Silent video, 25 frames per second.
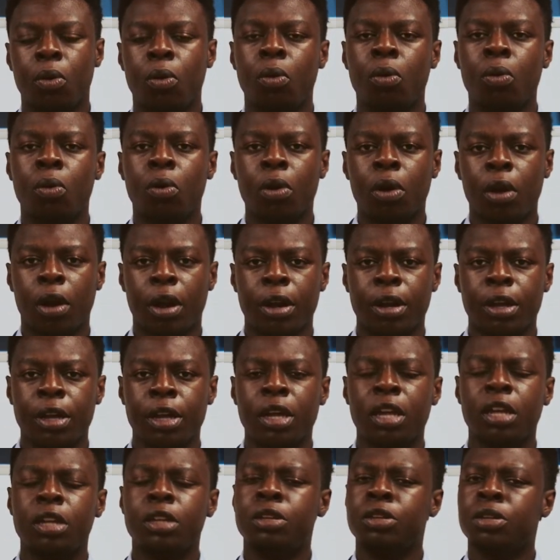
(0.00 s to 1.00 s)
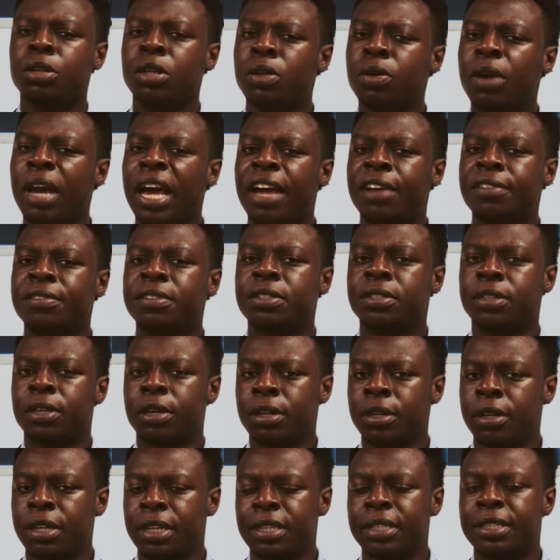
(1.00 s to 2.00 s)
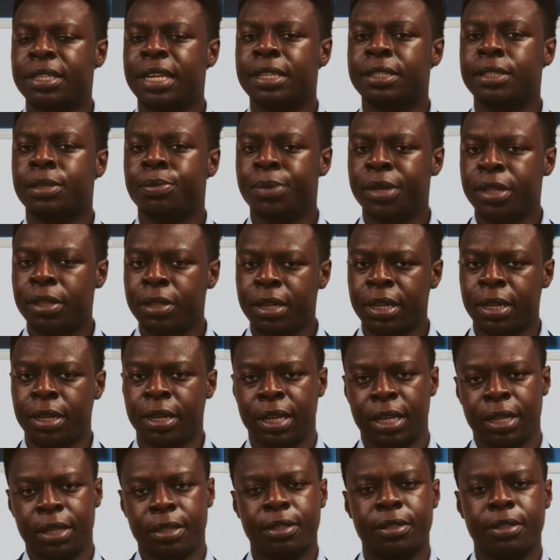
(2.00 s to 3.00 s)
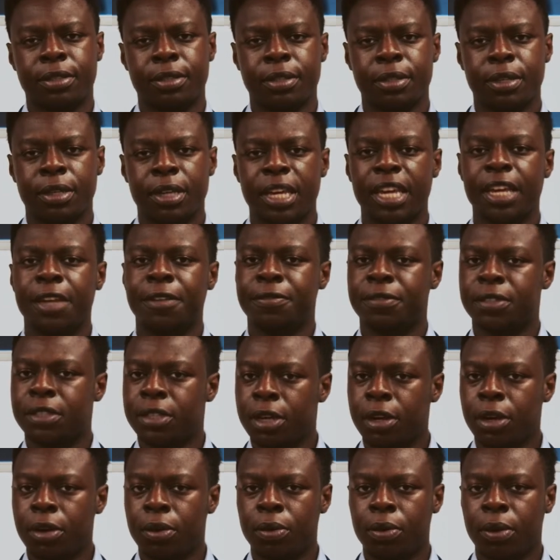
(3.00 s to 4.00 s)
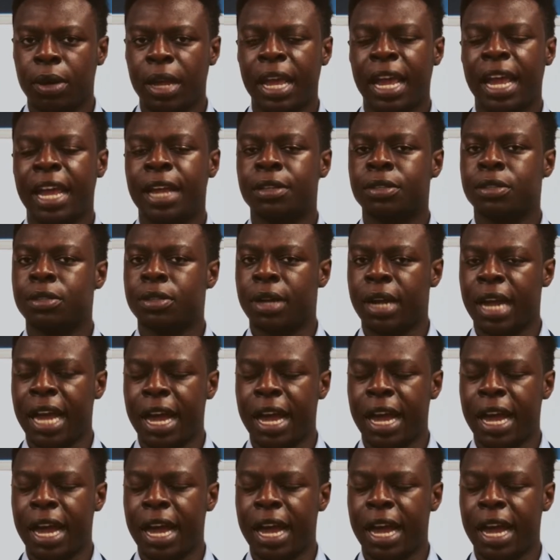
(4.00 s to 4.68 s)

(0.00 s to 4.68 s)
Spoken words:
Or, do you have certain accessibility needs? If so, answer